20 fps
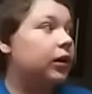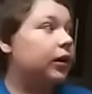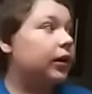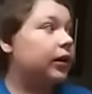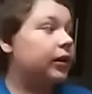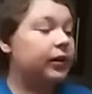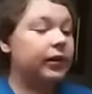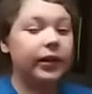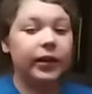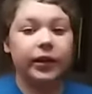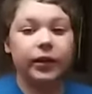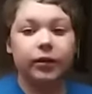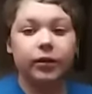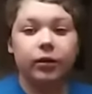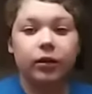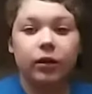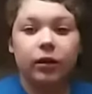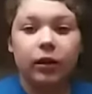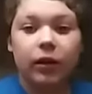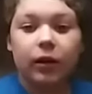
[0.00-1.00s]
And then
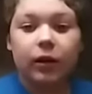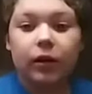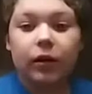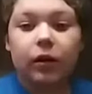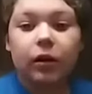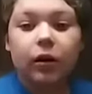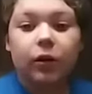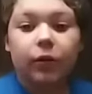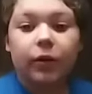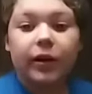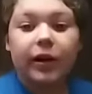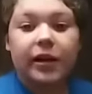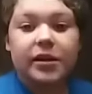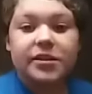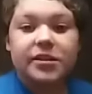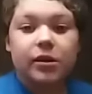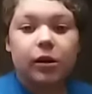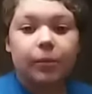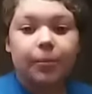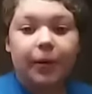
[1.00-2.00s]
oh,
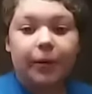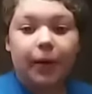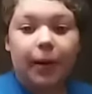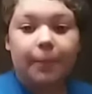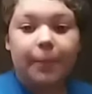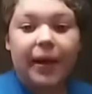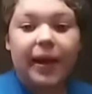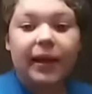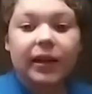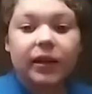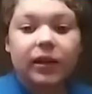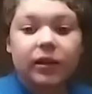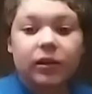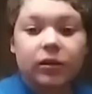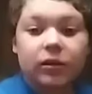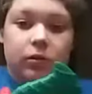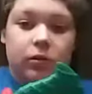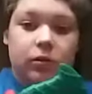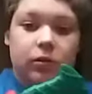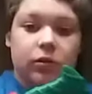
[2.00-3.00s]
guys, I'll be right back.
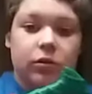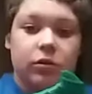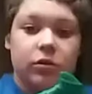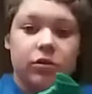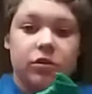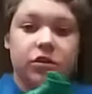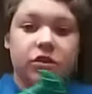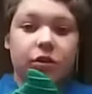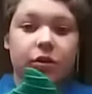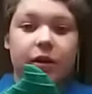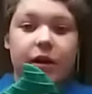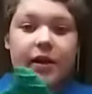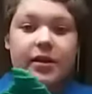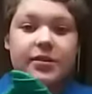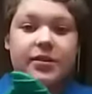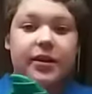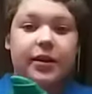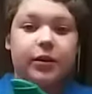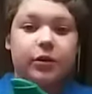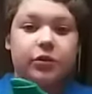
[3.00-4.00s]
So,
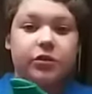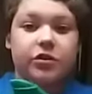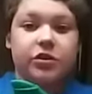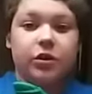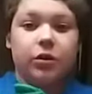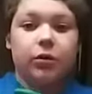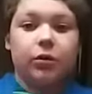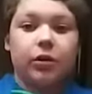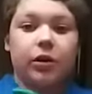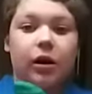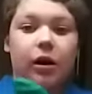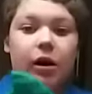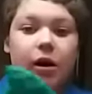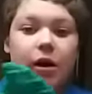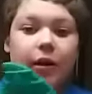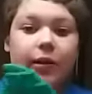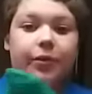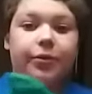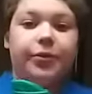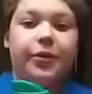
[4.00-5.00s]
guys, I also
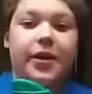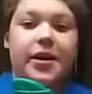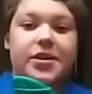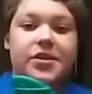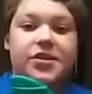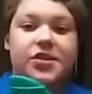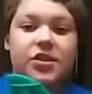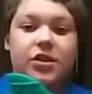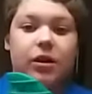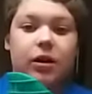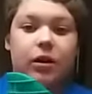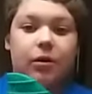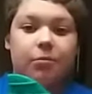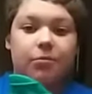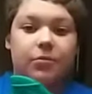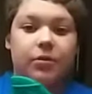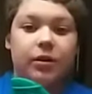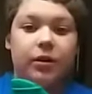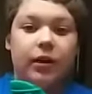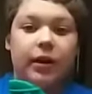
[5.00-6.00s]
got this um,
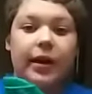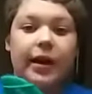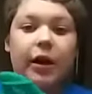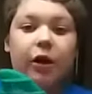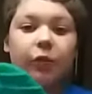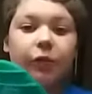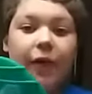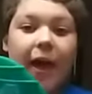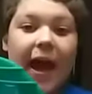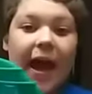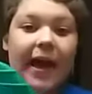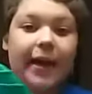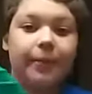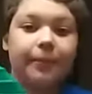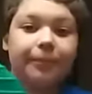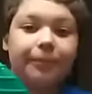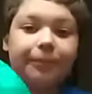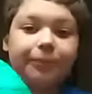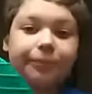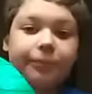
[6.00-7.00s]
elf hat.